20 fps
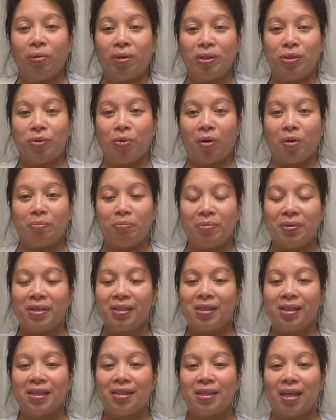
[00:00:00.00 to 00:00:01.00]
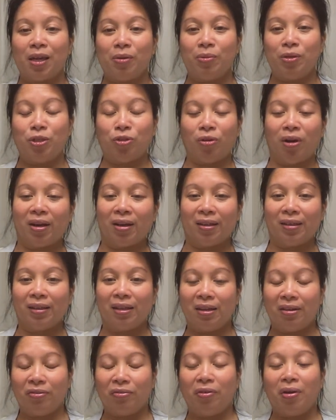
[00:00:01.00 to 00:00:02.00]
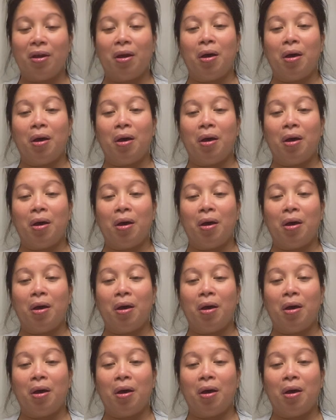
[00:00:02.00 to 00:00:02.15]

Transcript: We do our business and we try to leave,